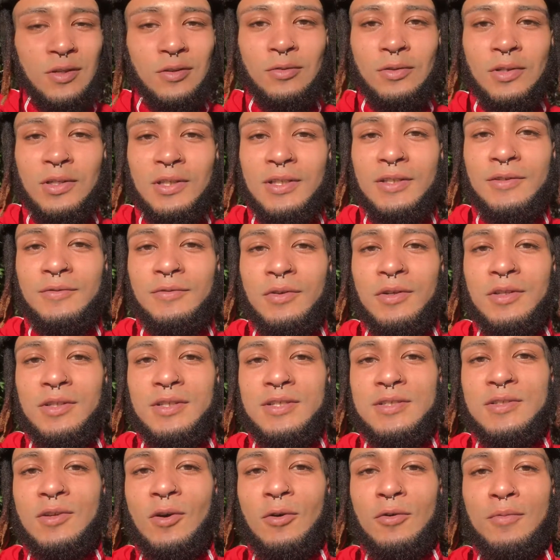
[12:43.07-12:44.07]
really, for
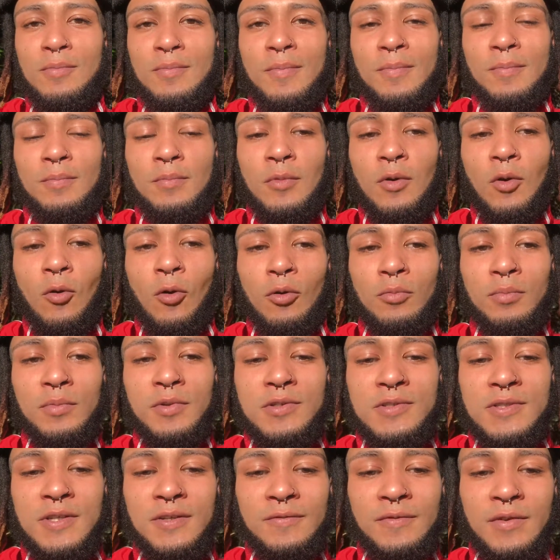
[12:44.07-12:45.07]
this whole
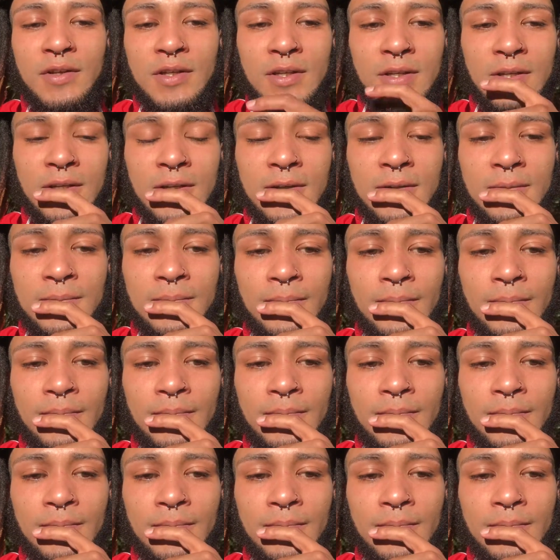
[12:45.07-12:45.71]
music video,